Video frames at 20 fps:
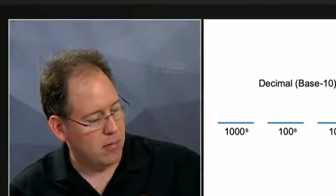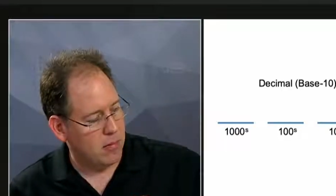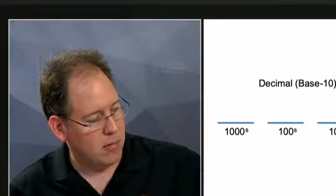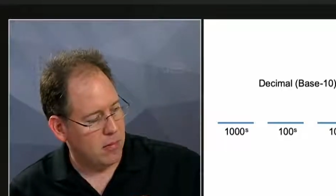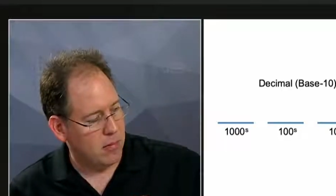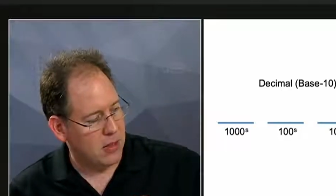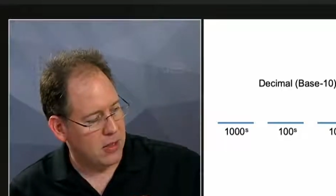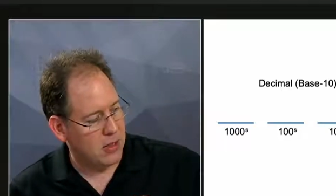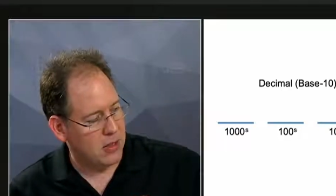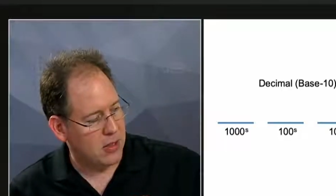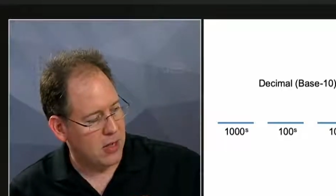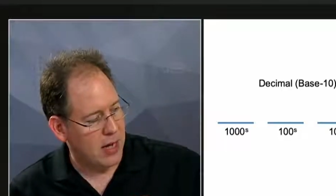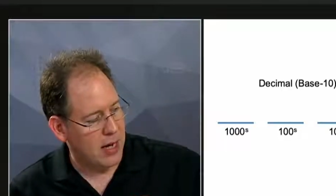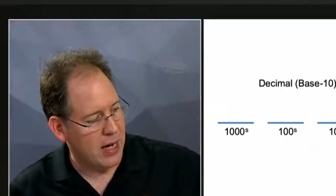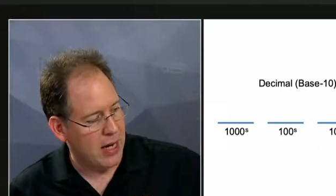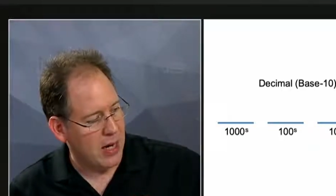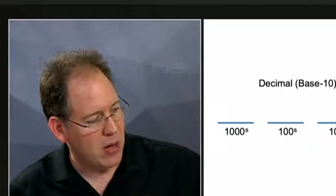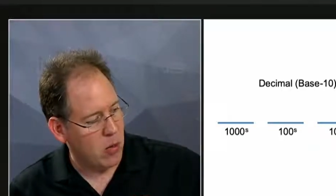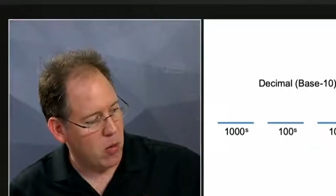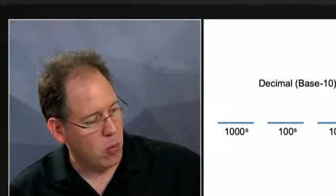let's
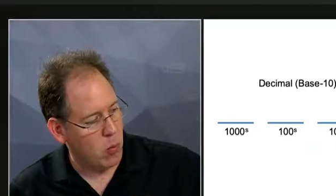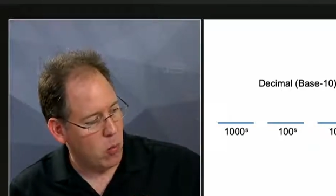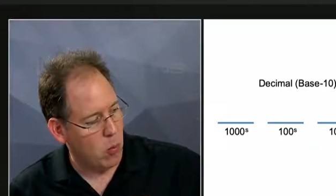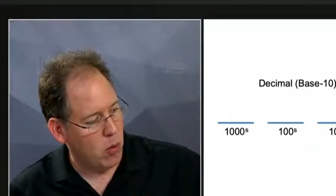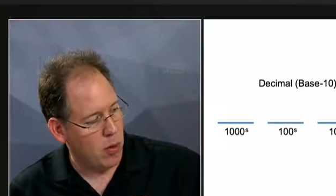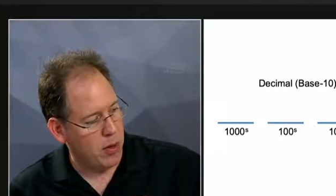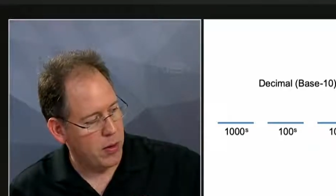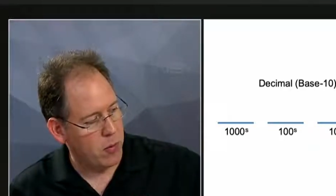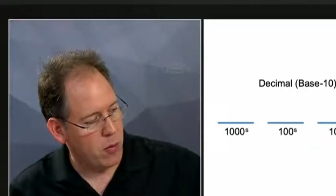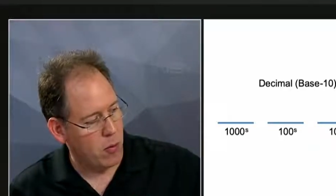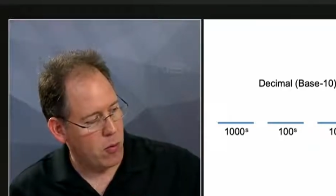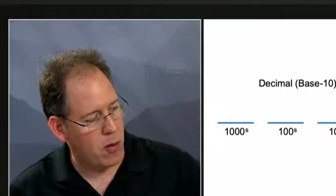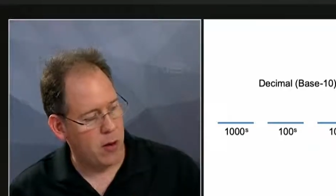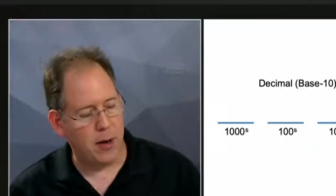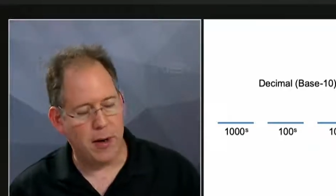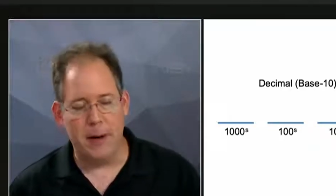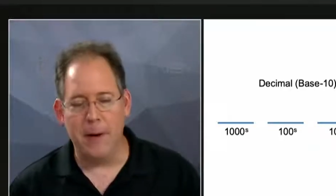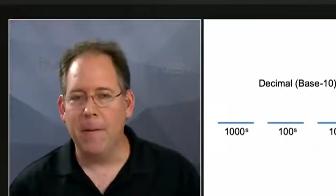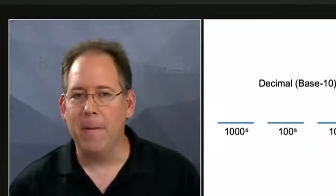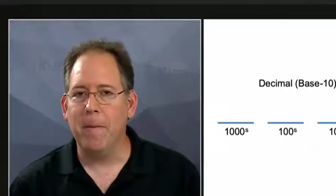say 1,
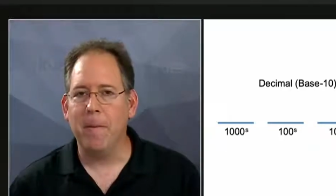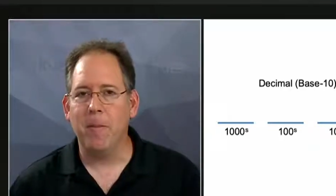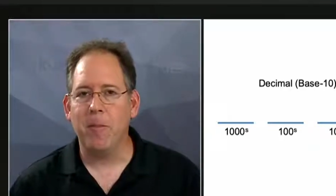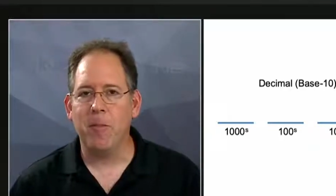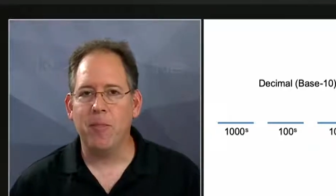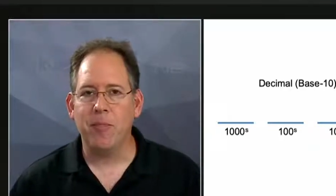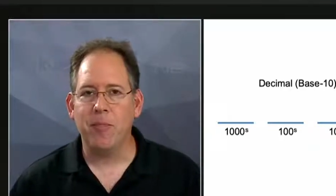1,